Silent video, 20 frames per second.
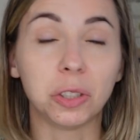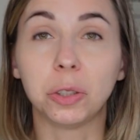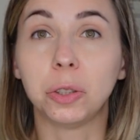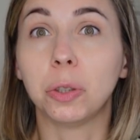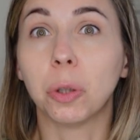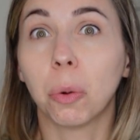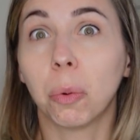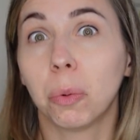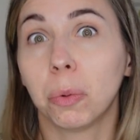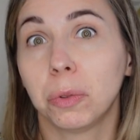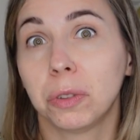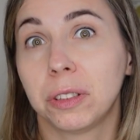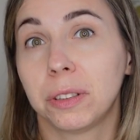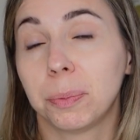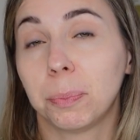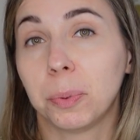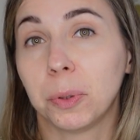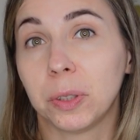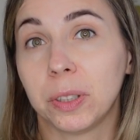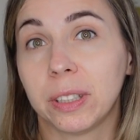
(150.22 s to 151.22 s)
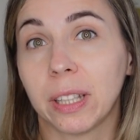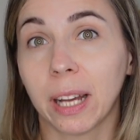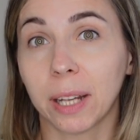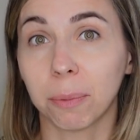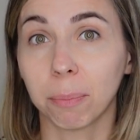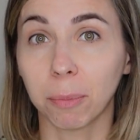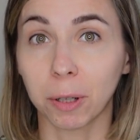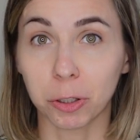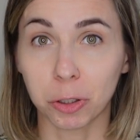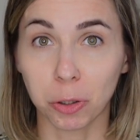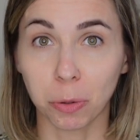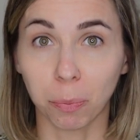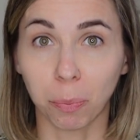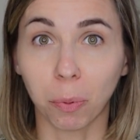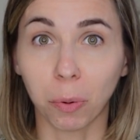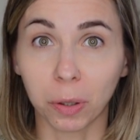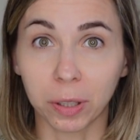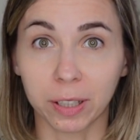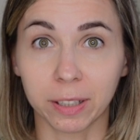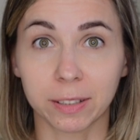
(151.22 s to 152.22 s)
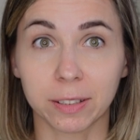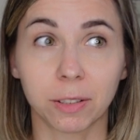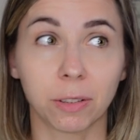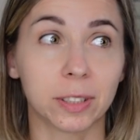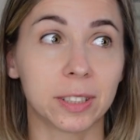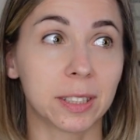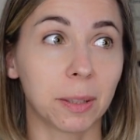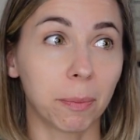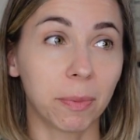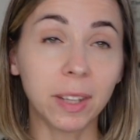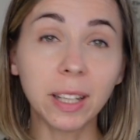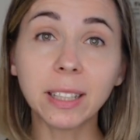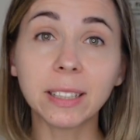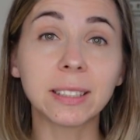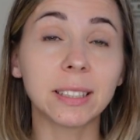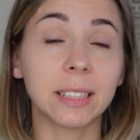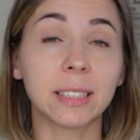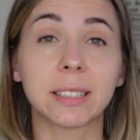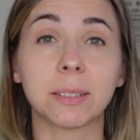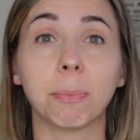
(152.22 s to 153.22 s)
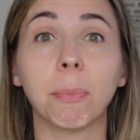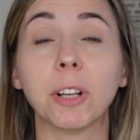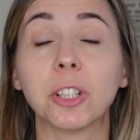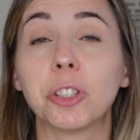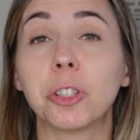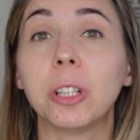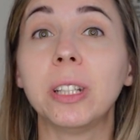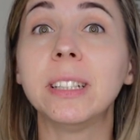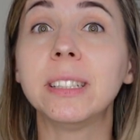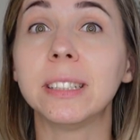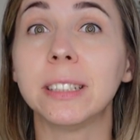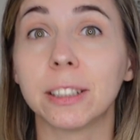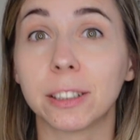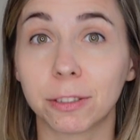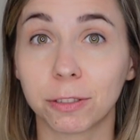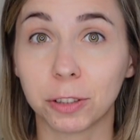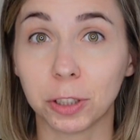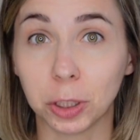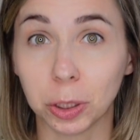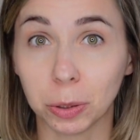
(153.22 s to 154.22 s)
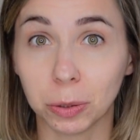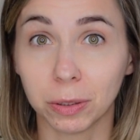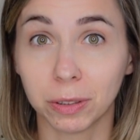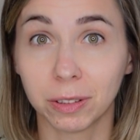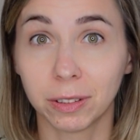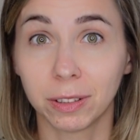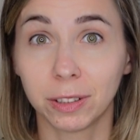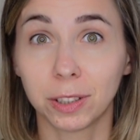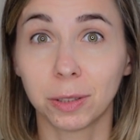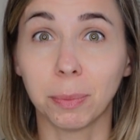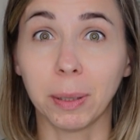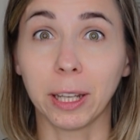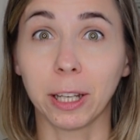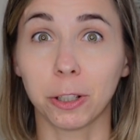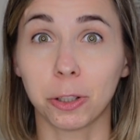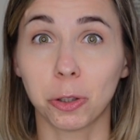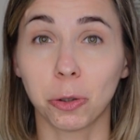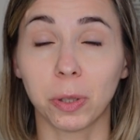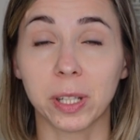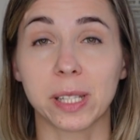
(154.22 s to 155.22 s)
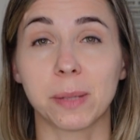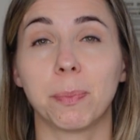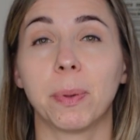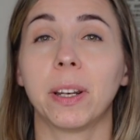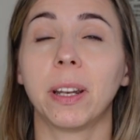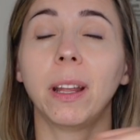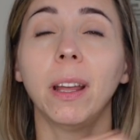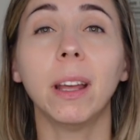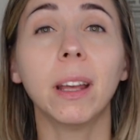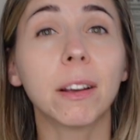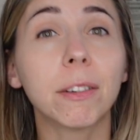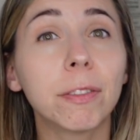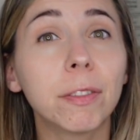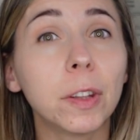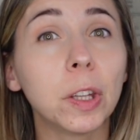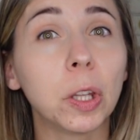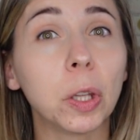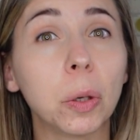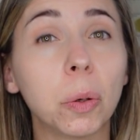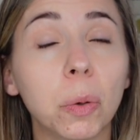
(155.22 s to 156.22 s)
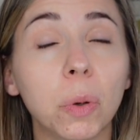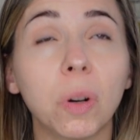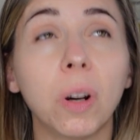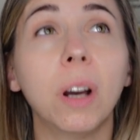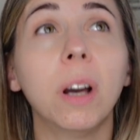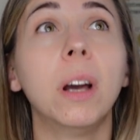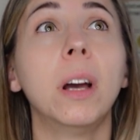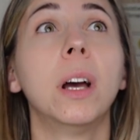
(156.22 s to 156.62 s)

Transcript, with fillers: don't put that much importance on some things, it's much easier for you to make a choice. But if you,